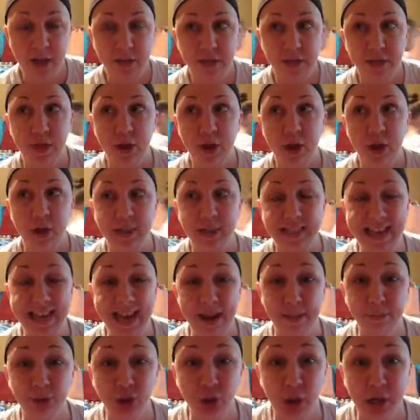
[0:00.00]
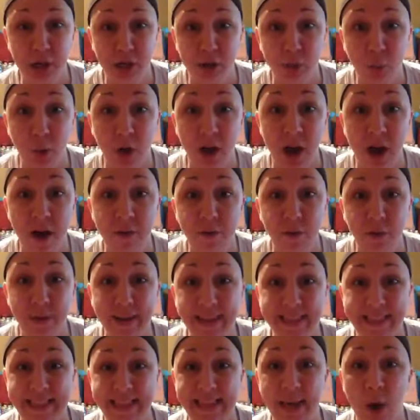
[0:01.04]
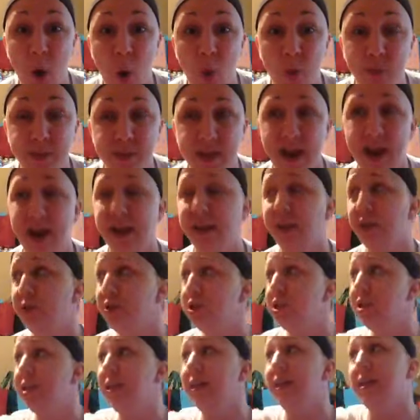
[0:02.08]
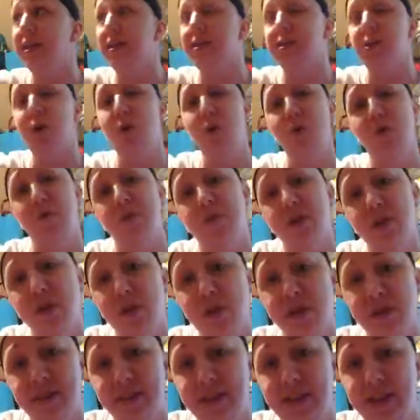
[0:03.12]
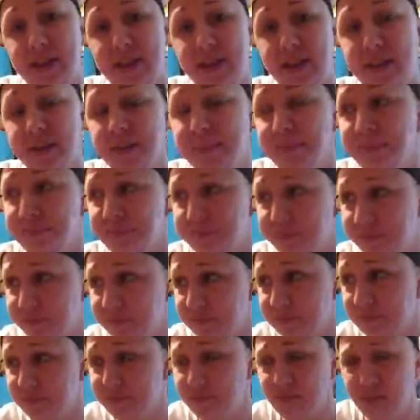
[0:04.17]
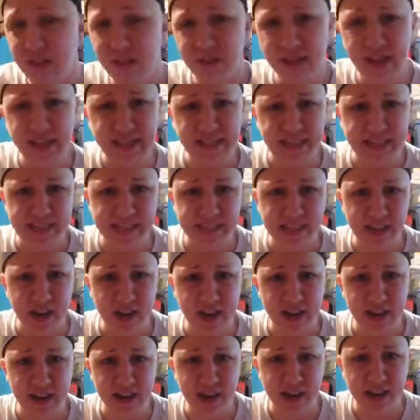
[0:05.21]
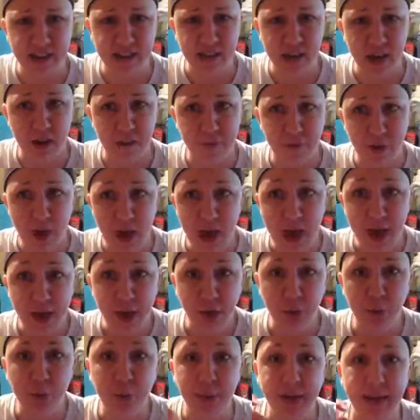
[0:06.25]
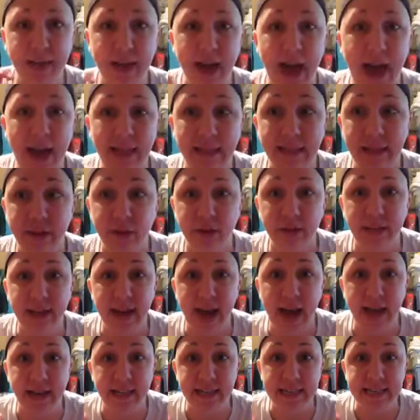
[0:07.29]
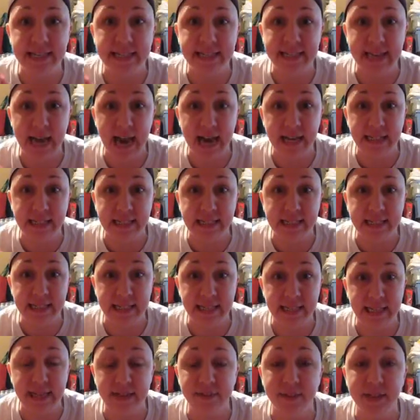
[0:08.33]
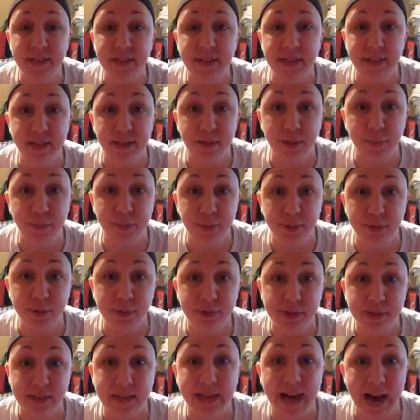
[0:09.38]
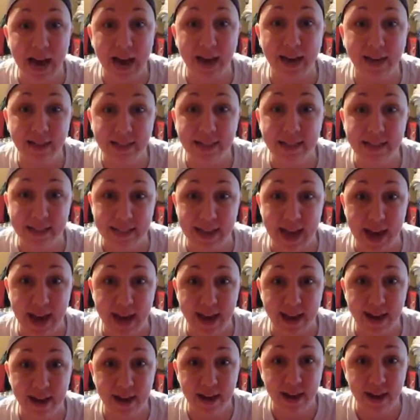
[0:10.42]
The chemtrails were covering the whole sky. Usually it's over the, like, the sun and stuff. I could not even see the blue sky today.